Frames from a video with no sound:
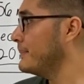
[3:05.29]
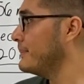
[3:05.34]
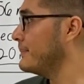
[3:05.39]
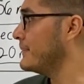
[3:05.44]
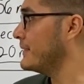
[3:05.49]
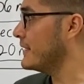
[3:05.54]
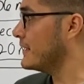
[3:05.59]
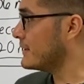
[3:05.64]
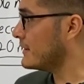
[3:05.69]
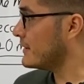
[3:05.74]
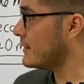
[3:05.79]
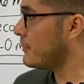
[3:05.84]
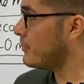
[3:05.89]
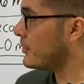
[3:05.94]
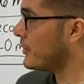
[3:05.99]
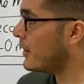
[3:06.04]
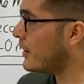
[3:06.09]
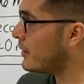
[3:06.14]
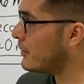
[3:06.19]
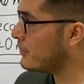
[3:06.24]
This is the
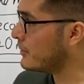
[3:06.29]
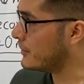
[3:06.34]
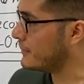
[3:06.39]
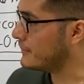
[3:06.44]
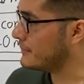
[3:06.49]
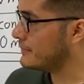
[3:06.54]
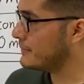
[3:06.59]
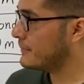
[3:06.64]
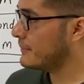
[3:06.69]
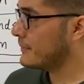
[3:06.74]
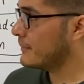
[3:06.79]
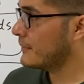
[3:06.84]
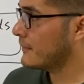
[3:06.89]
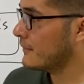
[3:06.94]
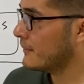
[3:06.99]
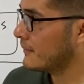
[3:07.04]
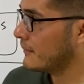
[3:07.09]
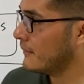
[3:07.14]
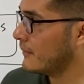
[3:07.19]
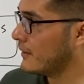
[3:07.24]
problem.
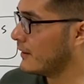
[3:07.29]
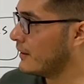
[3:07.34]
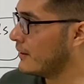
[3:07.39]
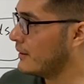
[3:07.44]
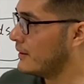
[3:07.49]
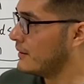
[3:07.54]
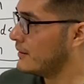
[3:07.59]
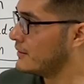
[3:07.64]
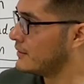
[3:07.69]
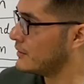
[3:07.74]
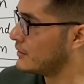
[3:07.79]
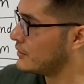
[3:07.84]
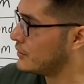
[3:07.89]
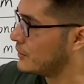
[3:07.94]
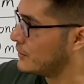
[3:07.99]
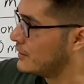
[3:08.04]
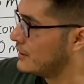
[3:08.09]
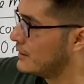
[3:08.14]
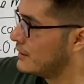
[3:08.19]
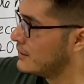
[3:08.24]

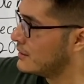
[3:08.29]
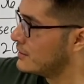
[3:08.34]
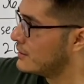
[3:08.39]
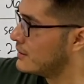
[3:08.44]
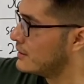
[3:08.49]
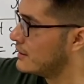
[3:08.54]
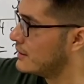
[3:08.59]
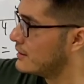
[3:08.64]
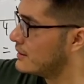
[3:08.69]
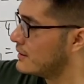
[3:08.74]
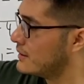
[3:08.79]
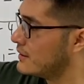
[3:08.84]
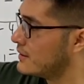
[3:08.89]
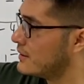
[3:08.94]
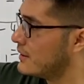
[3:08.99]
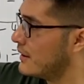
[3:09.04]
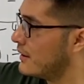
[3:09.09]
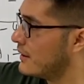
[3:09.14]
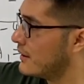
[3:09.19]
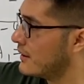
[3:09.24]
So this is
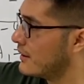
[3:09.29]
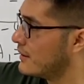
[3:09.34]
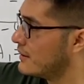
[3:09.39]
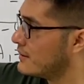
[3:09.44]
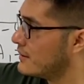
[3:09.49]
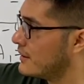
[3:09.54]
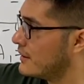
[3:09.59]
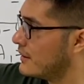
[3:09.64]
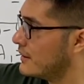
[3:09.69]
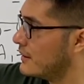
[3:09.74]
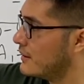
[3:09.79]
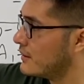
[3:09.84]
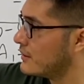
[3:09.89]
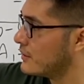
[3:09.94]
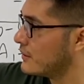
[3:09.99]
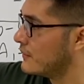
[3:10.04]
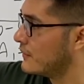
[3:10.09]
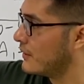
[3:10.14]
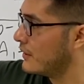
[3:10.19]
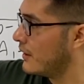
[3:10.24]
just telling us the
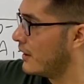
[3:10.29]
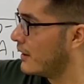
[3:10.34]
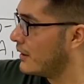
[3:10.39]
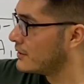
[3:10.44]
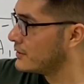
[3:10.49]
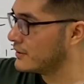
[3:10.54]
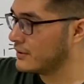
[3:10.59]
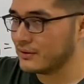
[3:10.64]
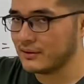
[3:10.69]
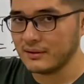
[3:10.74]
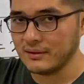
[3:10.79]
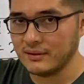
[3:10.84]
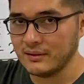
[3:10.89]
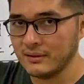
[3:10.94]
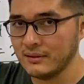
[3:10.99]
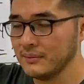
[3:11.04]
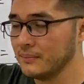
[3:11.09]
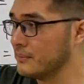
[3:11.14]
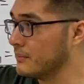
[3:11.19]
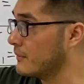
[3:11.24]
initial
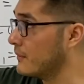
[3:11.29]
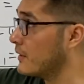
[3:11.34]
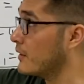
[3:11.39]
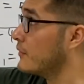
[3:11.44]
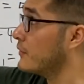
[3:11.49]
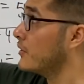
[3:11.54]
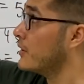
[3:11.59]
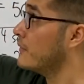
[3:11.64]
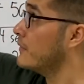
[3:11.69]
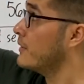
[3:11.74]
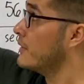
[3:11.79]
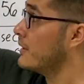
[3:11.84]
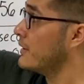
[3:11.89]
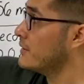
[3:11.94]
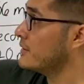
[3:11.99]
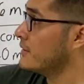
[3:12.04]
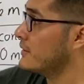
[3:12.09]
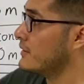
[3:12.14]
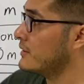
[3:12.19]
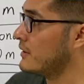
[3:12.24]
velocity for a
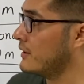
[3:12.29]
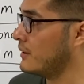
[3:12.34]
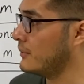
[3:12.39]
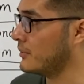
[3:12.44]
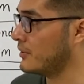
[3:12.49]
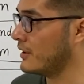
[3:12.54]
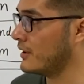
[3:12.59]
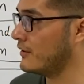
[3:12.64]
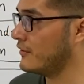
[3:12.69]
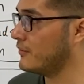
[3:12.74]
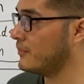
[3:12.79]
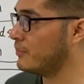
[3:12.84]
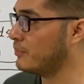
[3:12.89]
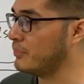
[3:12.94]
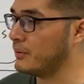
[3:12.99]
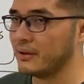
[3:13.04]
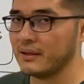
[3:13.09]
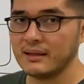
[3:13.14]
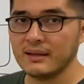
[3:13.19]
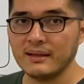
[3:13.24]
velocity time graph,
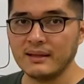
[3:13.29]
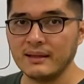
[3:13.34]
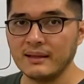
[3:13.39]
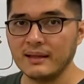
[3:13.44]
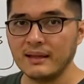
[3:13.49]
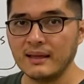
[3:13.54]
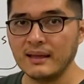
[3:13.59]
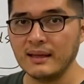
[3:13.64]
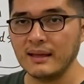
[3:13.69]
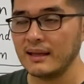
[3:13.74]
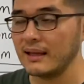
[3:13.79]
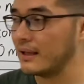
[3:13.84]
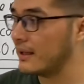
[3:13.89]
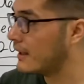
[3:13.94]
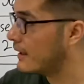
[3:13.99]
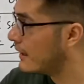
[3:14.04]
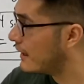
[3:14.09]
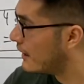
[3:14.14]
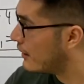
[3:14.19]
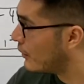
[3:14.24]
but
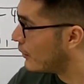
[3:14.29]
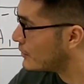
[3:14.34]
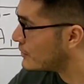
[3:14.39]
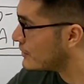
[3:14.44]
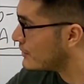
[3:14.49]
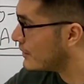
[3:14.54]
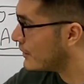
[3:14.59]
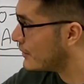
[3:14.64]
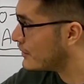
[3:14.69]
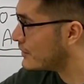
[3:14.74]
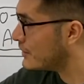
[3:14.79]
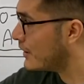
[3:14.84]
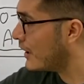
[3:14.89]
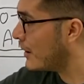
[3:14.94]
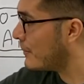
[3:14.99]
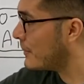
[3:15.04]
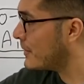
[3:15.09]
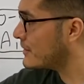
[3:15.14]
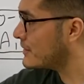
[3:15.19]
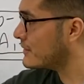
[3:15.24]
it also tells you
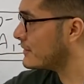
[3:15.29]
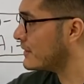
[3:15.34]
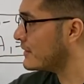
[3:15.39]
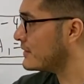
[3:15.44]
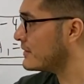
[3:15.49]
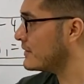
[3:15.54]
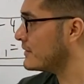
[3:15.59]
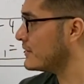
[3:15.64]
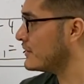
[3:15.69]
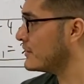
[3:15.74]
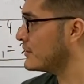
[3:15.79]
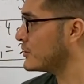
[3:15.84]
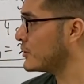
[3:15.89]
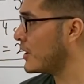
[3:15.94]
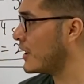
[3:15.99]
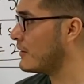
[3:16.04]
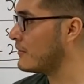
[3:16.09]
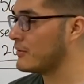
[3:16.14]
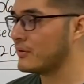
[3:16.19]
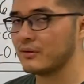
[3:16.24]
how much distance is
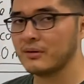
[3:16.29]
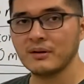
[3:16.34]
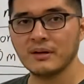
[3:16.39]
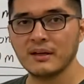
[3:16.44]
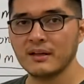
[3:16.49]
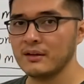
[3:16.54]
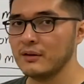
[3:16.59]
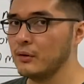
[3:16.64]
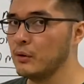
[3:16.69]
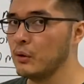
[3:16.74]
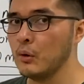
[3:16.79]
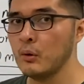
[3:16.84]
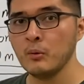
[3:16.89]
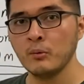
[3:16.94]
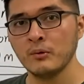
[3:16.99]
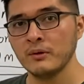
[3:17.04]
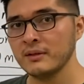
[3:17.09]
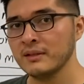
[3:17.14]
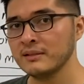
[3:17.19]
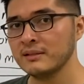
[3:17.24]
traveled.
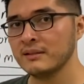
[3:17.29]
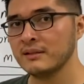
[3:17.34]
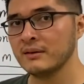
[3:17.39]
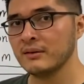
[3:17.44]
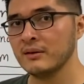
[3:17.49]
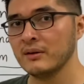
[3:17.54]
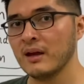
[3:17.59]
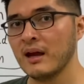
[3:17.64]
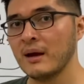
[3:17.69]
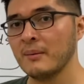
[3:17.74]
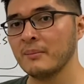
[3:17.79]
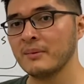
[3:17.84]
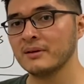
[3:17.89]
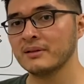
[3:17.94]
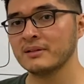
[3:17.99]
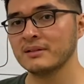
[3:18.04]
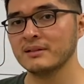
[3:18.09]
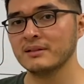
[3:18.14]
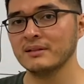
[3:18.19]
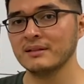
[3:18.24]
Nowhere does it tell you
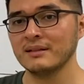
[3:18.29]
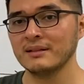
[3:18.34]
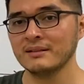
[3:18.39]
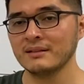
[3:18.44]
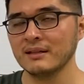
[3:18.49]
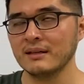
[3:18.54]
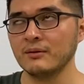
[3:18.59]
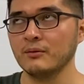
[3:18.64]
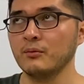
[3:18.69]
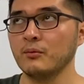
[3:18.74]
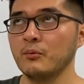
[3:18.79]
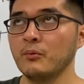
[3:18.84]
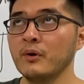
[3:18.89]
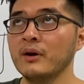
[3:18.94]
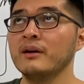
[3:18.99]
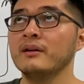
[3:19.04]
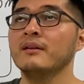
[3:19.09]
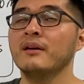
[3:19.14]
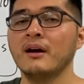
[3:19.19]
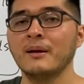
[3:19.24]

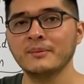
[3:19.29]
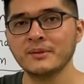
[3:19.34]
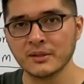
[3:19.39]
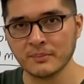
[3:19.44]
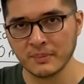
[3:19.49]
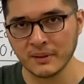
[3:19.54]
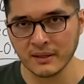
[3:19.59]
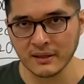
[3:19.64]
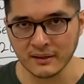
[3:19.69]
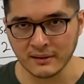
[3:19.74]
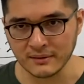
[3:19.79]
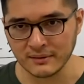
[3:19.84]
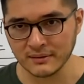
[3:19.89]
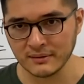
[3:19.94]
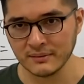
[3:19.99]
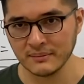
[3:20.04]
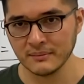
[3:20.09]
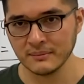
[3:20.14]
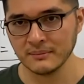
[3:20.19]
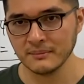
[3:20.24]
where the object
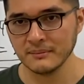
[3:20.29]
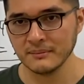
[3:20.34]
begins.